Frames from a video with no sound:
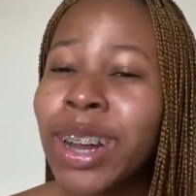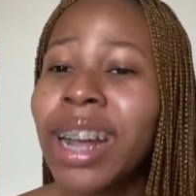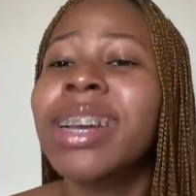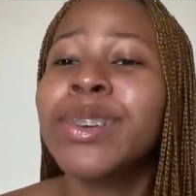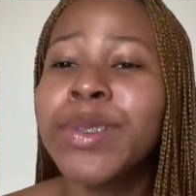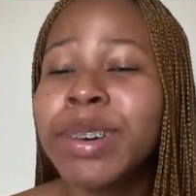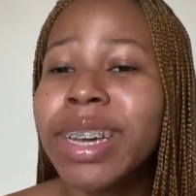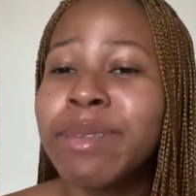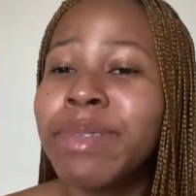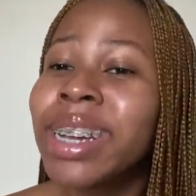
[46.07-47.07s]
Try ignore
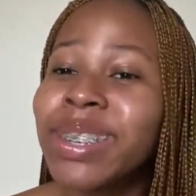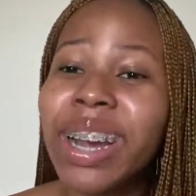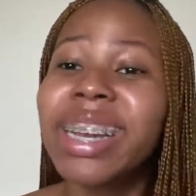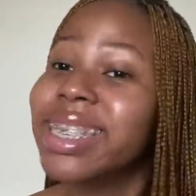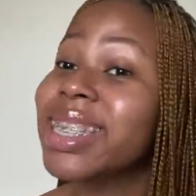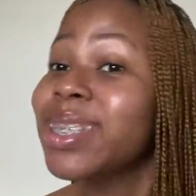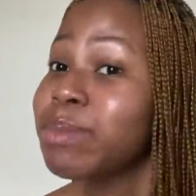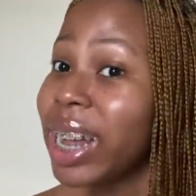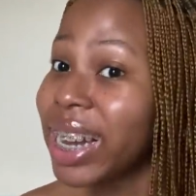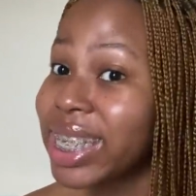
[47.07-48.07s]
him and try listen to
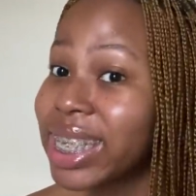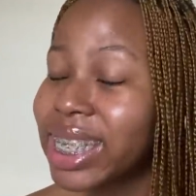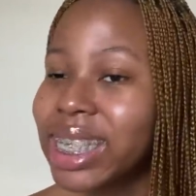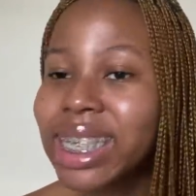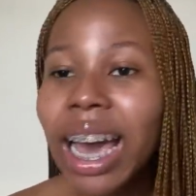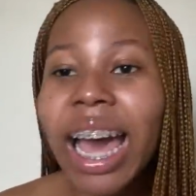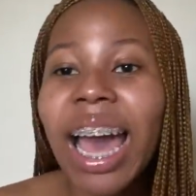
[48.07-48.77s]
my lessons.